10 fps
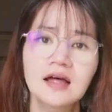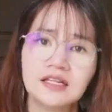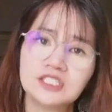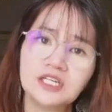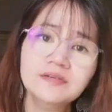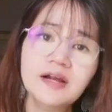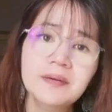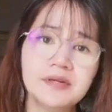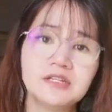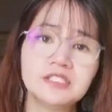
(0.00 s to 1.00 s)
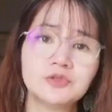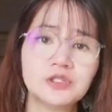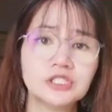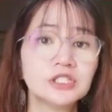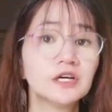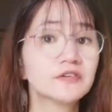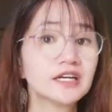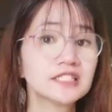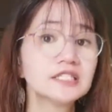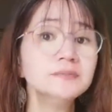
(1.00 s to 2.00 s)
The General Administration of
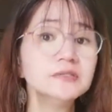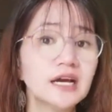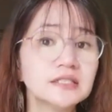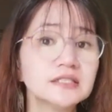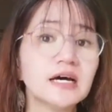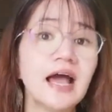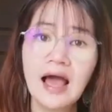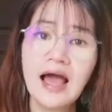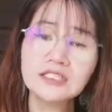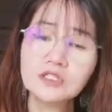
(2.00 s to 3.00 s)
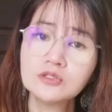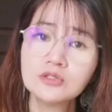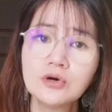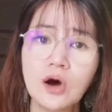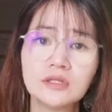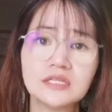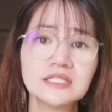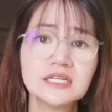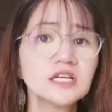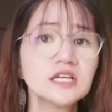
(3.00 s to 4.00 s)
Customs China has also on the
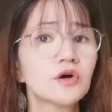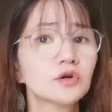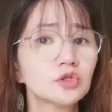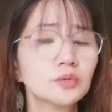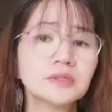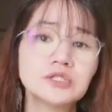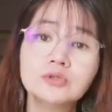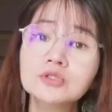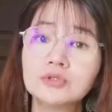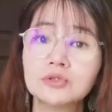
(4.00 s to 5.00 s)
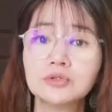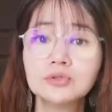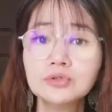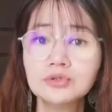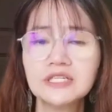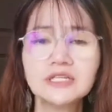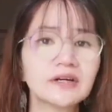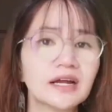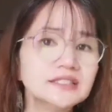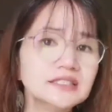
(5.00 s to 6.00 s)
6th of October 2023
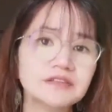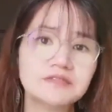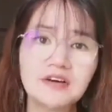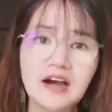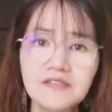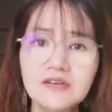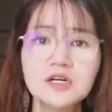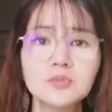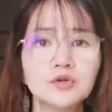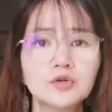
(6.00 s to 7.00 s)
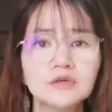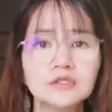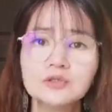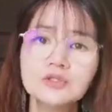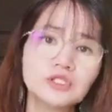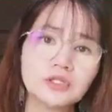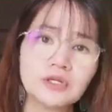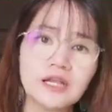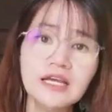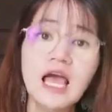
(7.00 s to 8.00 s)
granted a 5-year approval to
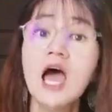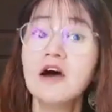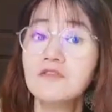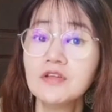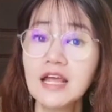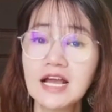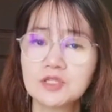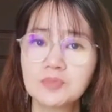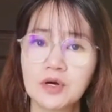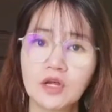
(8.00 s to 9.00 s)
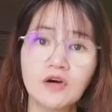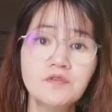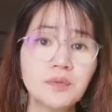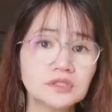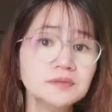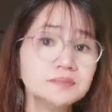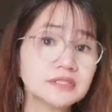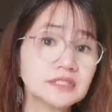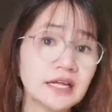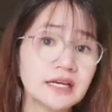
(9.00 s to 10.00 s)
Ecolite for the export of bottled
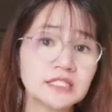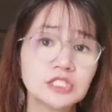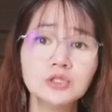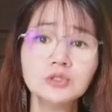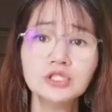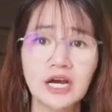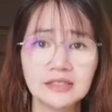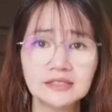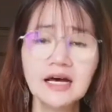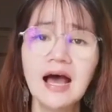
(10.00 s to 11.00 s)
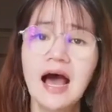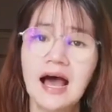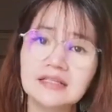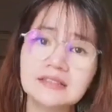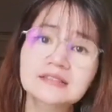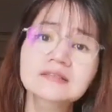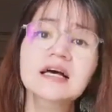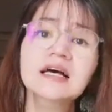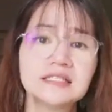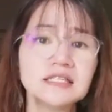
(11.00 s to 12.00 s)
bird nests to China until
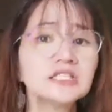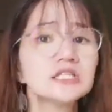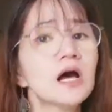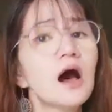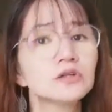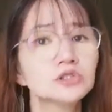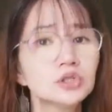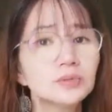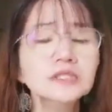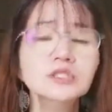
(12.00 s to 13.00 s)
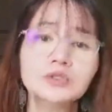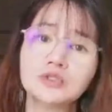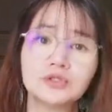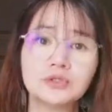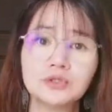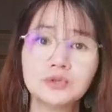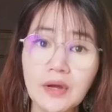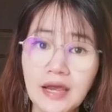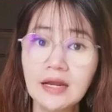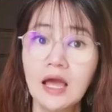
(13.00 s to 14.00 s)
6th October
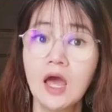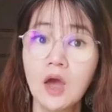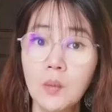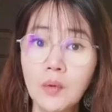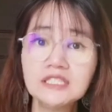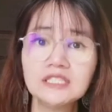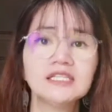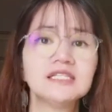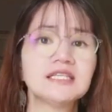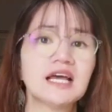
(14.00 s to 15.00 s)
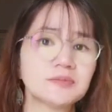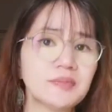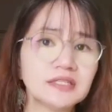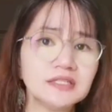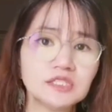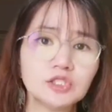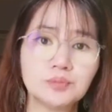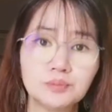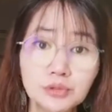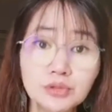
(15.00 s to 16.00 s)
2028, which is expected to
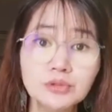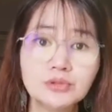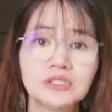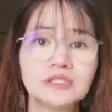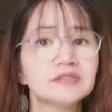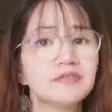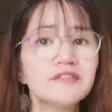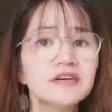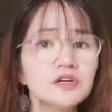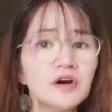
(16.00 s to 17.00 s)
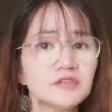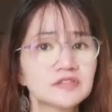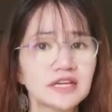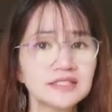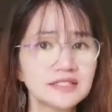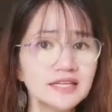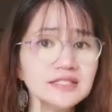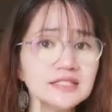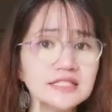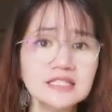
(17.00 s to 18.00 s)
boost the revenue of
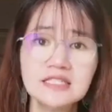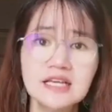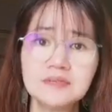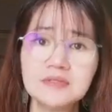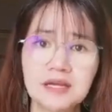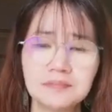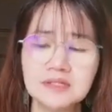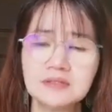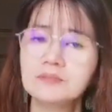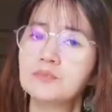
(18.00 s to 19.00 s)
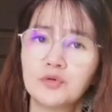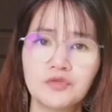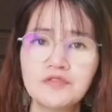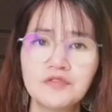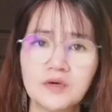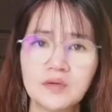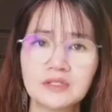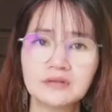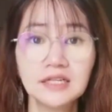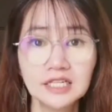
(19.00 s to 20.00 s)
Sunzen's TCM segment moving
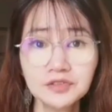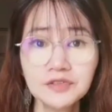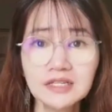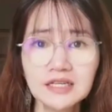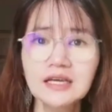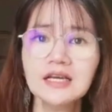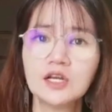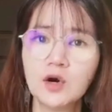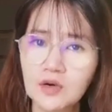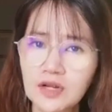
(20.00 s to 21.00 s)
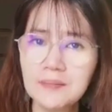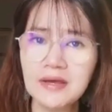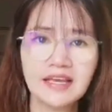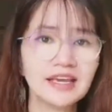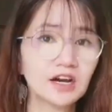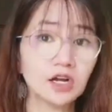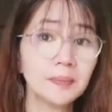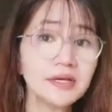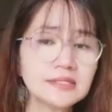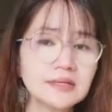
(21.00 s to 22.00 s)
forward. Naturally, it only makes
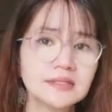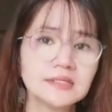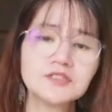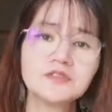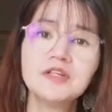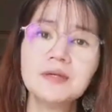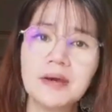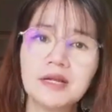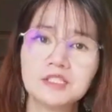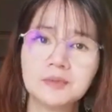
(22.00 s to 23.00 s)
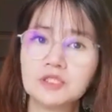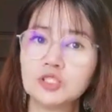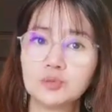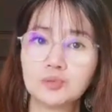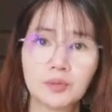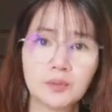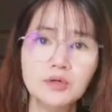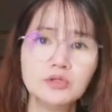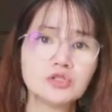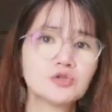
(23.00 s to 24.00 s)
economic sense for the management to
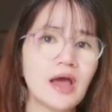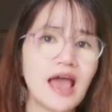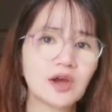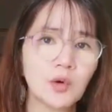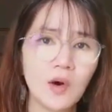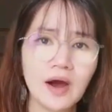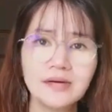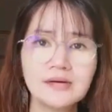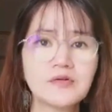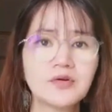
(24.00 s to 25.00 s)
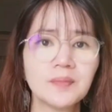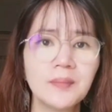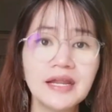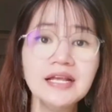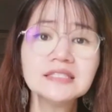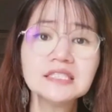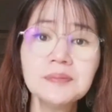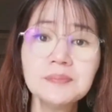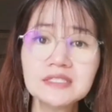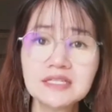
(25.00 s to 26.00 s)
propose to acquire the remaining
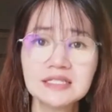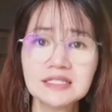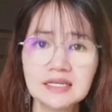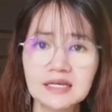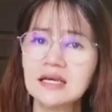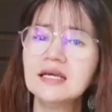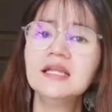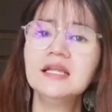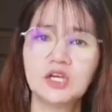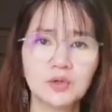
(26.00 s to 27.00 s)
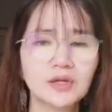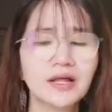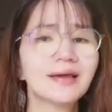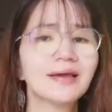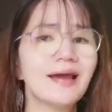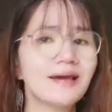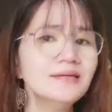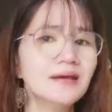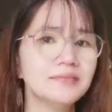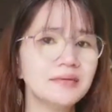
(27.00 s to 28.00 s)
30% stake in Ecolite
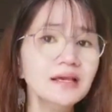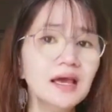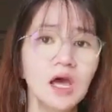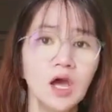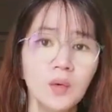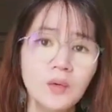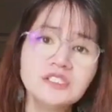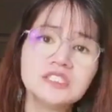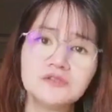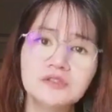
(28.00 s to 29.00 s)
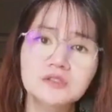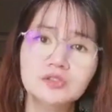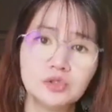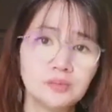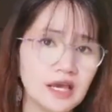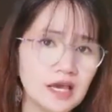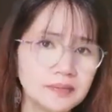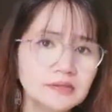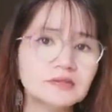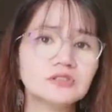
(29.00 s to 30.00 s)
and Yan Ming, which is viewed to be
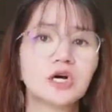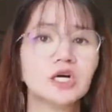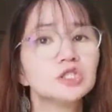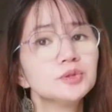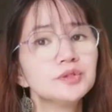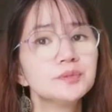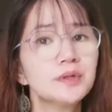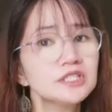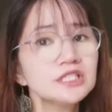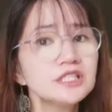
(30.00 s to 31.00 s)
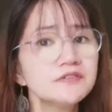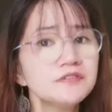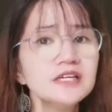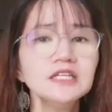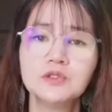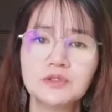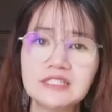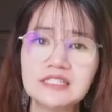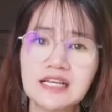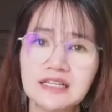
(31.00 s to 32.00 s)
able to contribute positively to
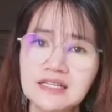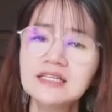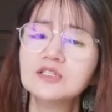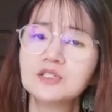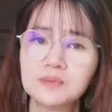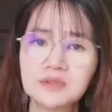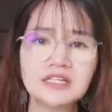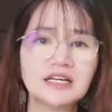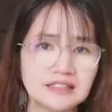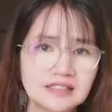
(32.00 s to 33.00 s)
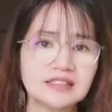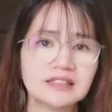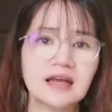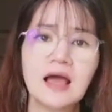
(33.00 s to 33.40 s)
the Sunzen Group's earnings.